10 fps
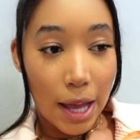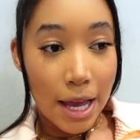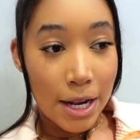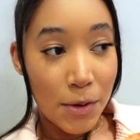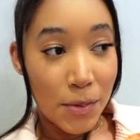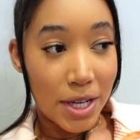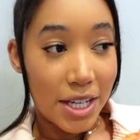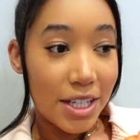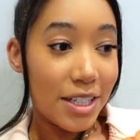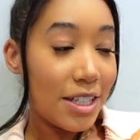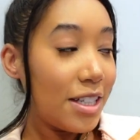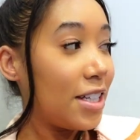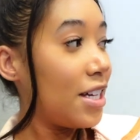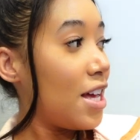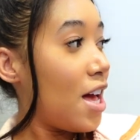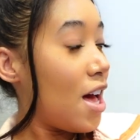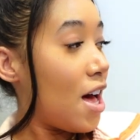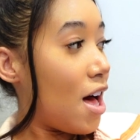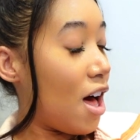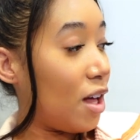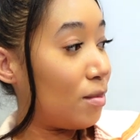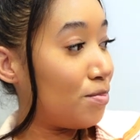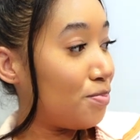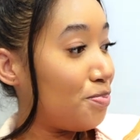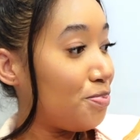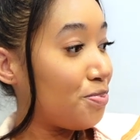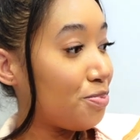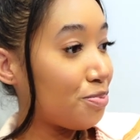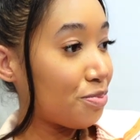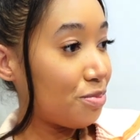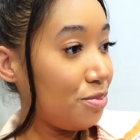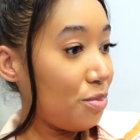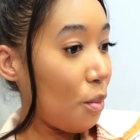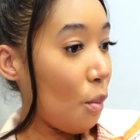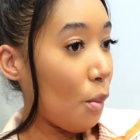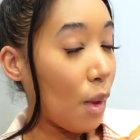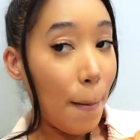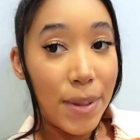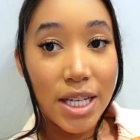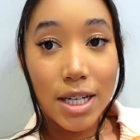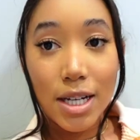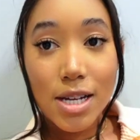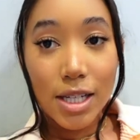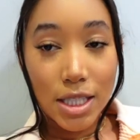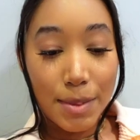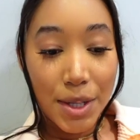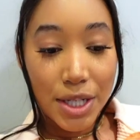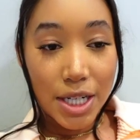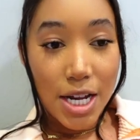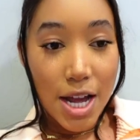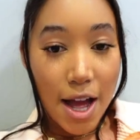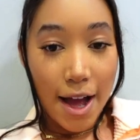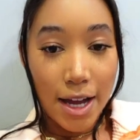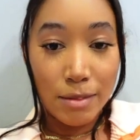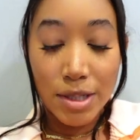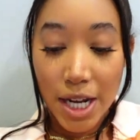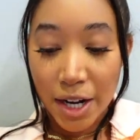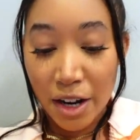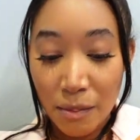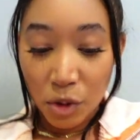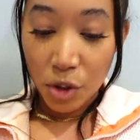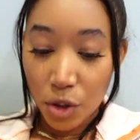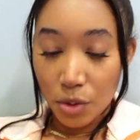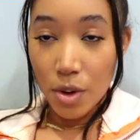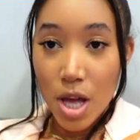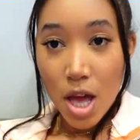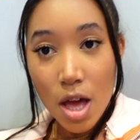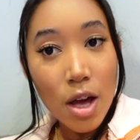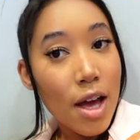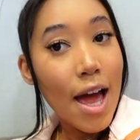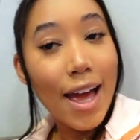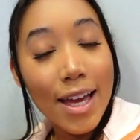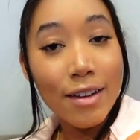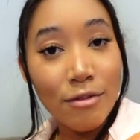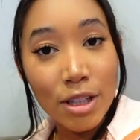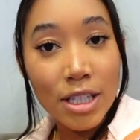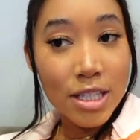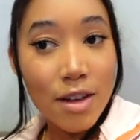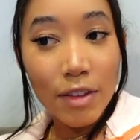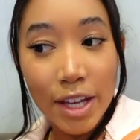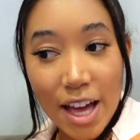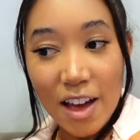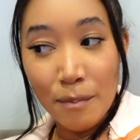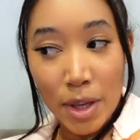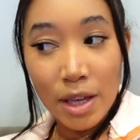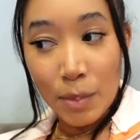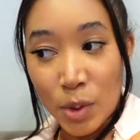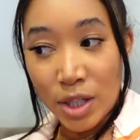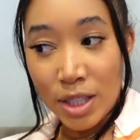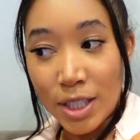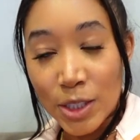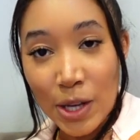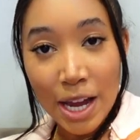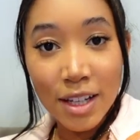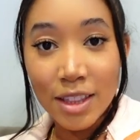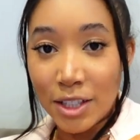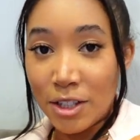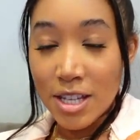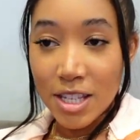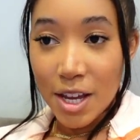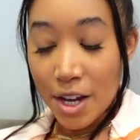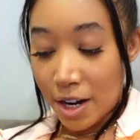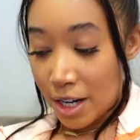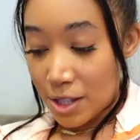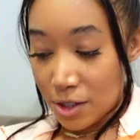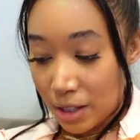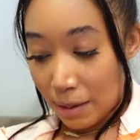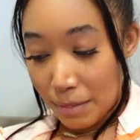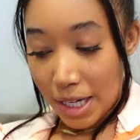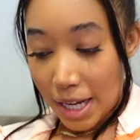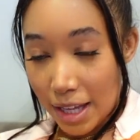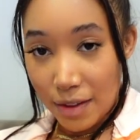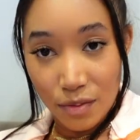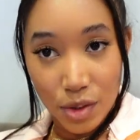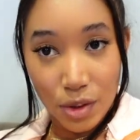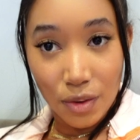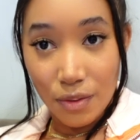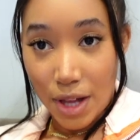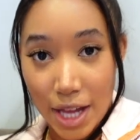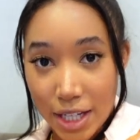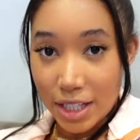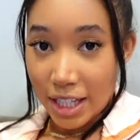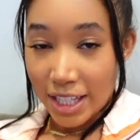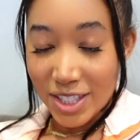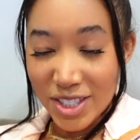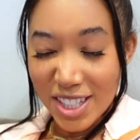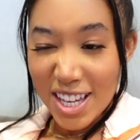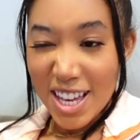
anyway, um, but yeah, that's about it. I'm tired. I'm gonna go. It really doesn't feel like I have makeup on. So I could literally sit here until like midnight and feel fine. Like it's